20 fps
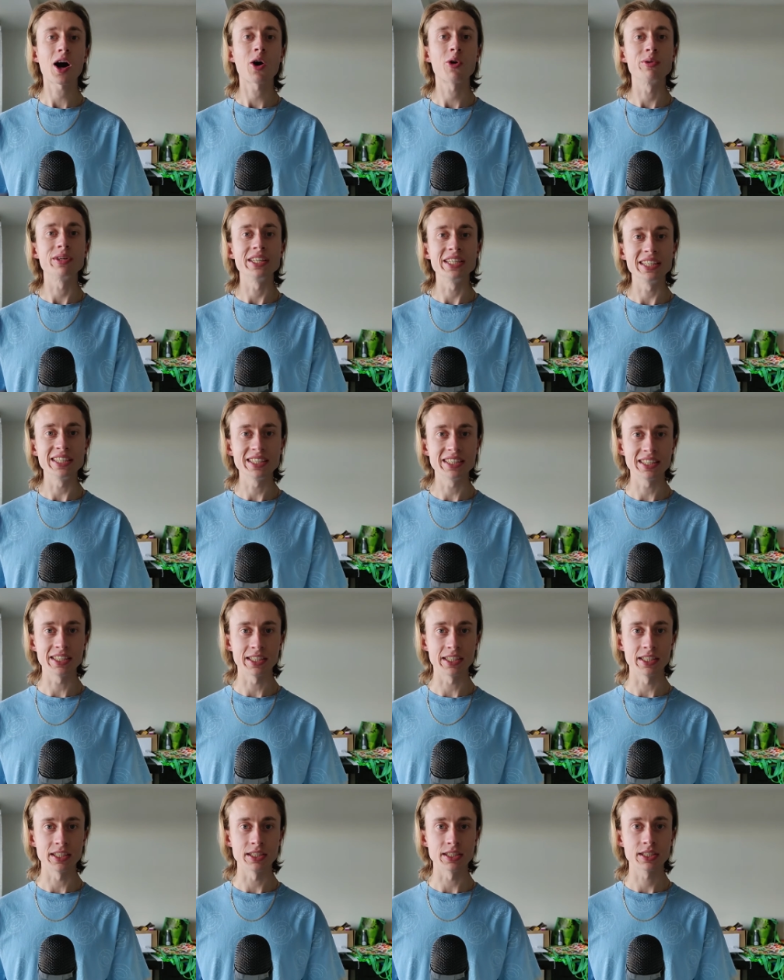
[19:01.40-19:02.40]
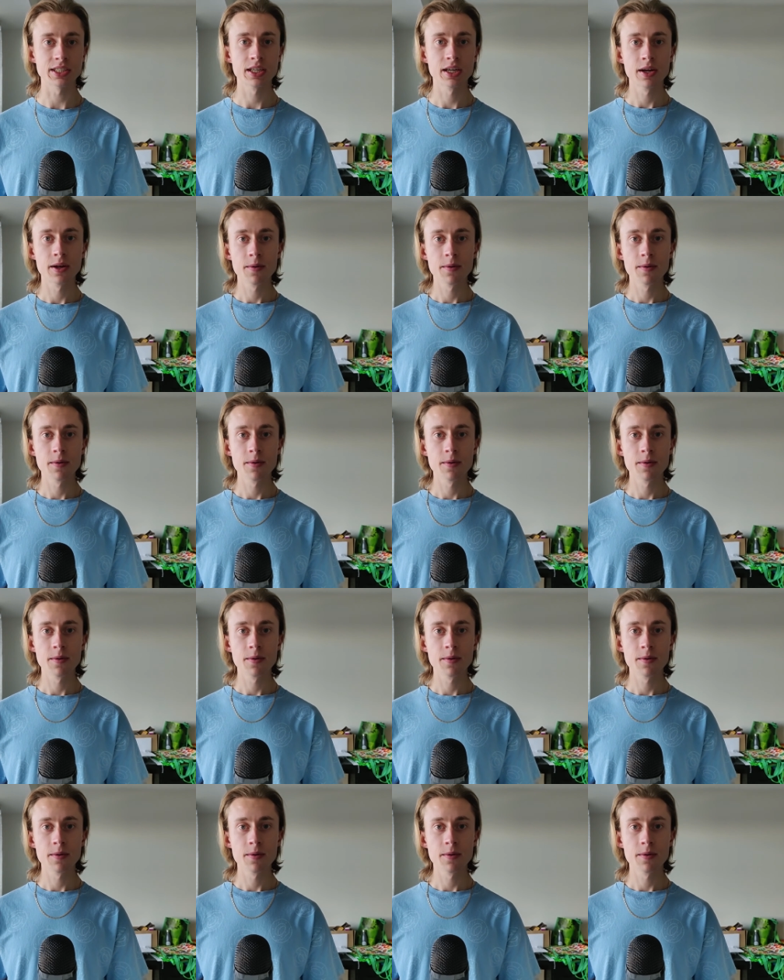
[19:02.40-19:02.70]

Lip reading: how easy it is.